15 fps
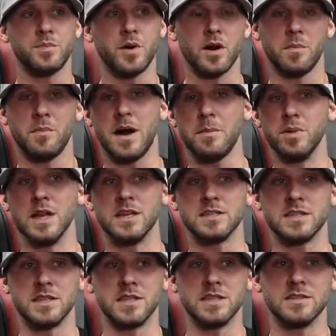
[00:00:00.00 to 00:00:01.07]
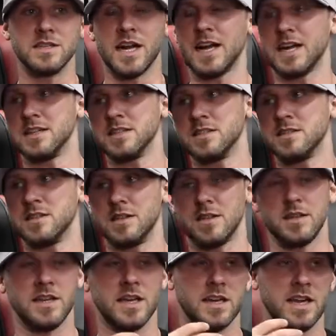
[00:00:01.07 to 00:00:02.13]
Part of my blessing is that I get
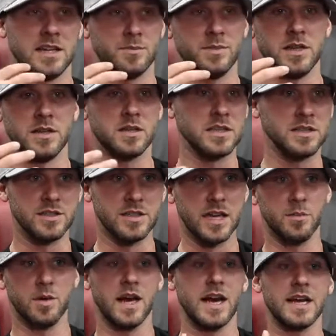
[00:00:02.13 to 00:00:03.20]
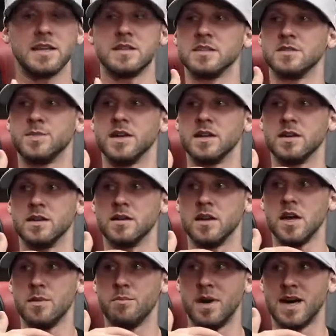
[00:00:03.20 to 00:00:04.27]
to, and not to be cliche, but I get to spend
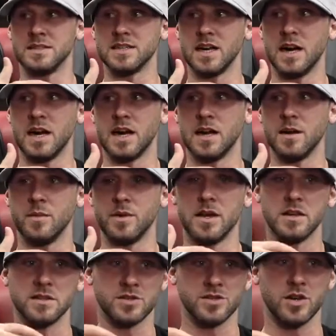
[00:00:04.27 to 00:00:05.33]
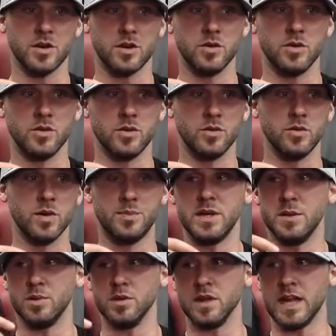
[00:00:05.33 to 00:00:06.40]
my time in a circle with
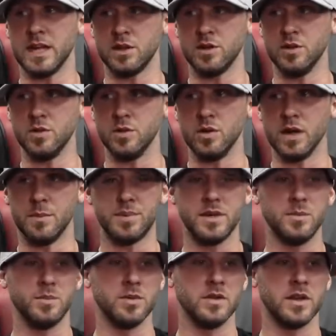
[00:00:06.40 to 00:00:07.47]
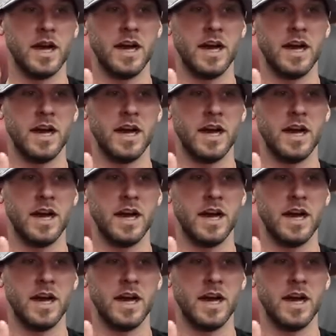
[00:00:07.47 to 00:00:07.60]
people like you and people